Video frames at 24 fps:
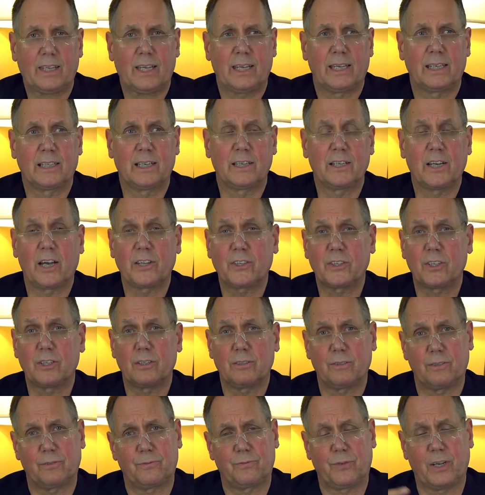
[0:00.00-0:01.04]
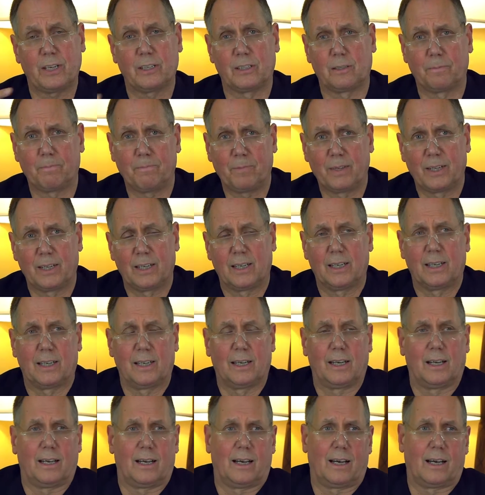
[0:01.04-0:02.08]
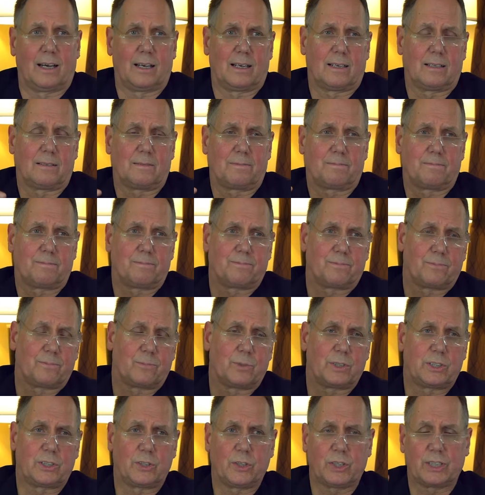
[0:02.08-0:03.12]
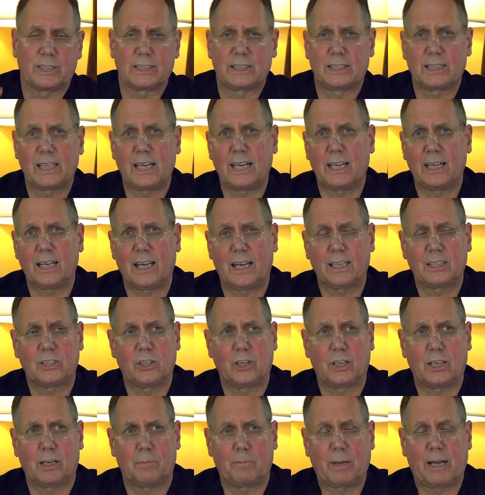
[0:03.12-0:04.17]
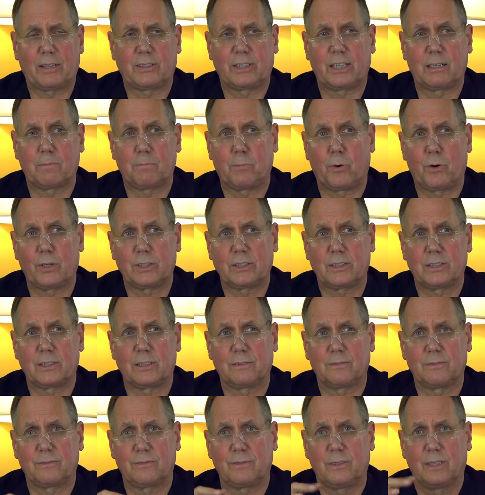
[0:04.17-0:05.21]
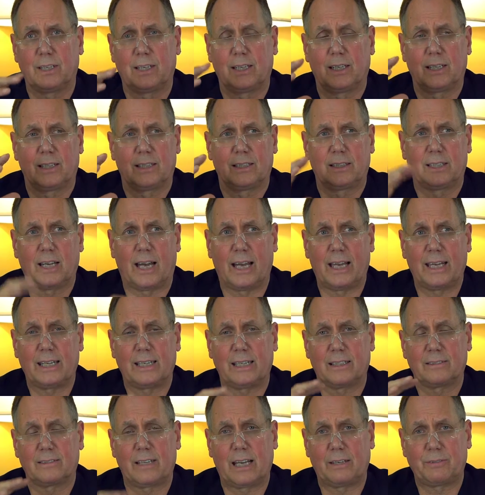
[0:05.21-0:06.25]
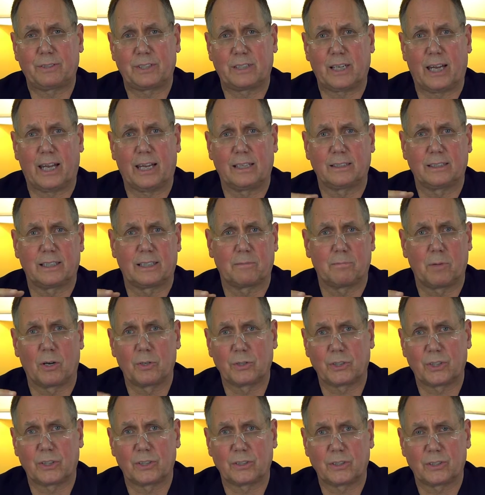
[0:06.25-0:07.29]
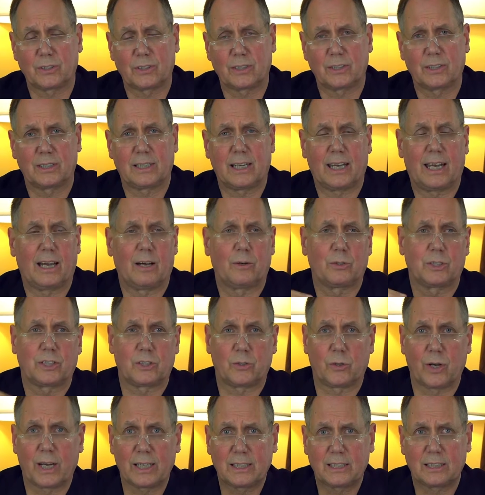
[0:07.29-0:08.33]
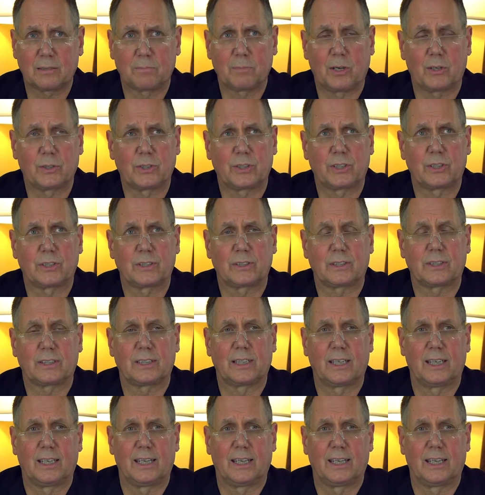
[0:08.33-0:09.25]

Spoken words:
In another film, which you can see, I talk about the importance of diet and lifestyle and emotions and how it creates emotions.